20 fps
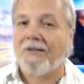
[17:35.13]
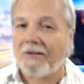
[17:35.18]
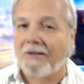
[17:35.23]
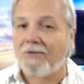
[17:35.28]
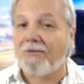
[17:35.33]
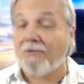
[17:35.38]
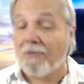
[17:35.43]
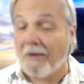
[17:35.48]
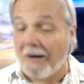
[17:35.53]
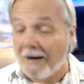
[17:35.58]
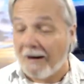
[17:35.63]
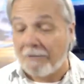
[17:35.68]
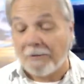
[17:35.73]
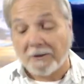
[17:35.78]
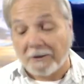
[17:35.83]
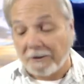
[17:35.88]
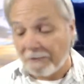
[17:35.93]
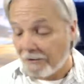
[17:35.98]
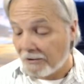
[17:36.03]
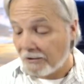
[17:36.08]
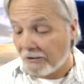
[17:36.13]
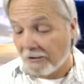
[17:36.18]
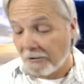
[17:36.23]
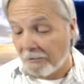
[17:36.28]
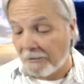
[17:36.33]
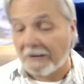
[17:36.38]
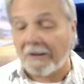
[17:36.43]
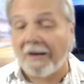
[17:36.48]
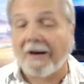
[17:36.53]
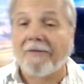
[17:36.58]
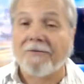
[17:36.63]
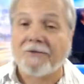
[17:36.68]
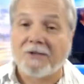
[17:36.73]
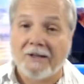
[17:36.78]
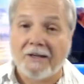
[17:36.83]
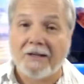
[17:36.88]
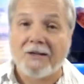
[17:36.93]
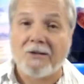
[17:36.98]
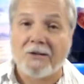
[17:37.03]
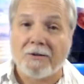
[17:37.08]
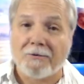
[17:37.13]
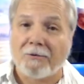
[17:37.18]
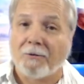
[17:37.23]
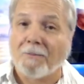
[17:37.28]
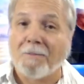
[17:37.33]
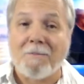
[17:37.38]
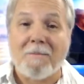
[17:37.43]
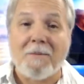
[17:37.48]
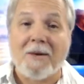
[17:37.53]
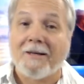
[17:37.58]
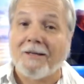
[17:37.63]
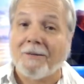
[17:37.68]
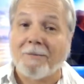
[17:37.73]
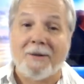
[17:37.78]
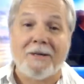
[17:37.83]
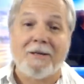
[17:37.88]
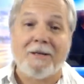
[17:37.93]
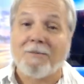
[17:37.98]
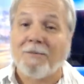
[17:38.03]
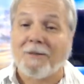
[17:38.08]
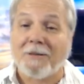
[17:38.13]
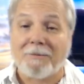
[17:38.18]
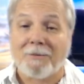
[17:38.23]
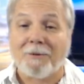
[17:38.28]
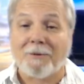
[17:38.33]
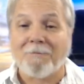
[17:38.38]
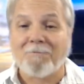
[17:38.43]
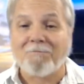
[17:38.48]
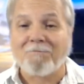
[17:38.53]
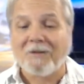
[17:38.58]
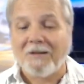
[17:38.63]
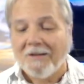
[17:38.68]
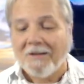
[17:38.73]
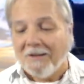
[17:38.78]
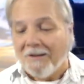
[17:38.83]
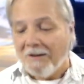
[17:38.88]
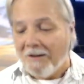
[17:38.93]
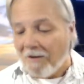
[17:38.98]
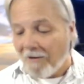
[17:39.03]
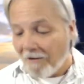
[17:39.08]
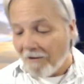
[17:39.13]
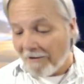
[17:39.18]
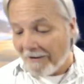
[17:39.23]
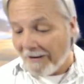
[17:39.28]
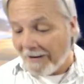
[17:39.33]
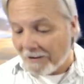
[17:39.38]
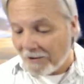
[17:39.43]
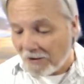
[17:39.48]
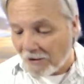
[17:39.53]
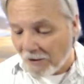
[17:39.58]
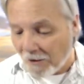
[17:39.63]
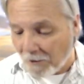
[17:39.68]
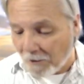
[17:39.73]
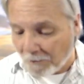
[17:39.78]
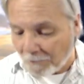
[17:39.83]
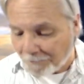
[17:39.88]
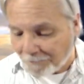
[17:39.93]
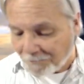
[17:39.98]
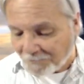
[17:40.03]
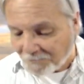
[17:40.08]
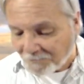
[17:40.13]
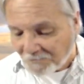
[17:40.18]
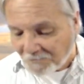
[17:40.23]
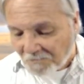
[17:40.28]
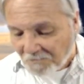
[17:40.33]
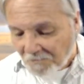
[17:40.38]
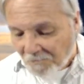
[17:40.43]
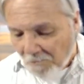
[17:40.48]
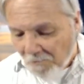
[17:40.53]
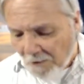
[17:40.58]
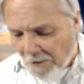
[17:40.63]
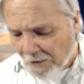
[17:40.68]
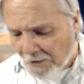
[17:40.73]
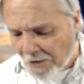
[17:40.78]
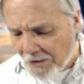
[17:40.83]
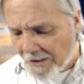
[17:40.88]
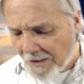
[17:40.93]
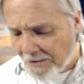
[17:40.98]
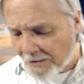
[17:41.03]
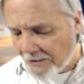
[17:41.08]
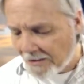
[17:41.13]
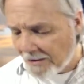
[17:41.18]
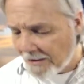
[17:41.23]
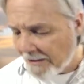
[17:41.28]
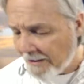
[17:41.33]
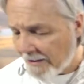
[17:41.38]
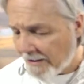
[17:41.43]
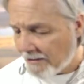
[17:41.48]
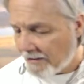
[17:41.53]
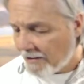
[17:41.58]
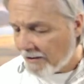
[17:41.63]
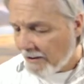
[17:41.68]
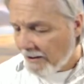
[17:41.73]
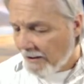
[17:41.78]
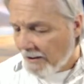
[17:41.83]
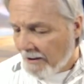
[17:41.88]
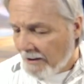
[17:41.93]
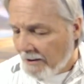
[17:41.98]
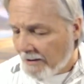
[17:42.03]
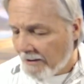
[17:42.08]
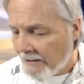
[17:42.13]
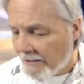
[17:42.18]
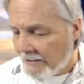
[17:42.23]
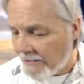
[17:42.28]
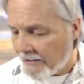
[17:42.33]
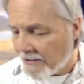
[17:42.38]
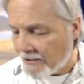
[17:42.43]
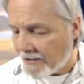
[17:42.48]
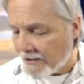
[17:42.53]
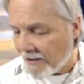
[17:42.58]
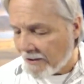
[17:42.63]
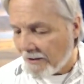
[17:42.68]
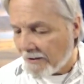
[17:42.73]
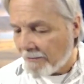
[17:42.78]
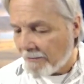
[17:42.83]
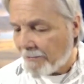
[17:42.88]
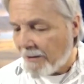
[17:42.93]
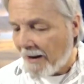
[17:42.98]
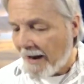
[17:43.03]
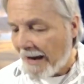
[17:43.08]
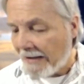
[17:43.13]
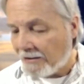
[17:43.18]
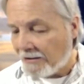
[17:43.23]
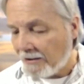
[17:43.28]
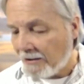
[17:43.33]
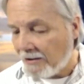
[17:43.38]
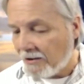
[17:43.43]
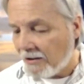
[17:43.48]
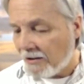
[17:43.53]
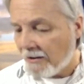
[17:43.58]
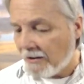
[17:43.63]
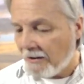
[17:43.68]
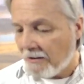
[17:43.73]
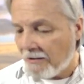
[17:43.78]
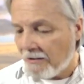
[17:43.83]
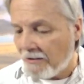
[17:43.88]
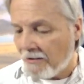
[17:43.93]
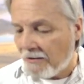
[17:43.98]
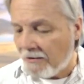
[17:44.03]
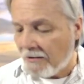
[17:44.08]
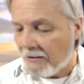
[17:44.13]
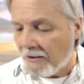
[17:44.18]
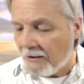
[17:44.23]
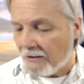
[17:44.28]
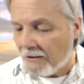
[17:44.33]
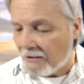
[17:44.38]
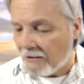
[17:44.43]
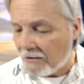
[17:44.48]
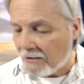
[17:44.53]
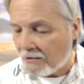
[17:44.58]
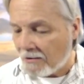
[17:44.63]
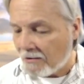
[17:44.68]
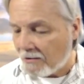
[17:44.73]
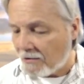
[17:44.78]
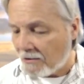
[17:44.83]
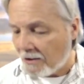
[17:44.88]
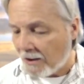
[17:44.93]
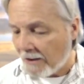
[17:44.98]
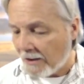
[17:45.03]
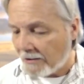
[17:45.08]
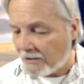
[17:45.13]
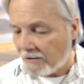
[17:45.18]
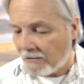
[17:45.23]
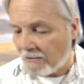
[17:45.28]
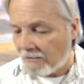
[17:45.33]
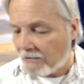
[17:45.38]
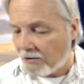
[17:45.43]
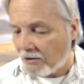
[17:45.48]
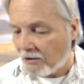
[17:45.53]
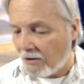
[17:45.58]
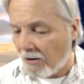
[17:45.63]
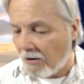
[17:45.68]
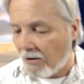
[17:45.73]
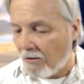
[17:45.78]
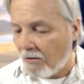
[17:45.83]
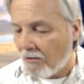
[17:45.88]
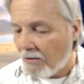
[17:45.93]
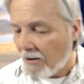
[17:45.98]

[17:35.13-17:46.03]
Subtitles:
I believe it's going to be life-changing for many, many people. All right, so Jesus in this passage is just so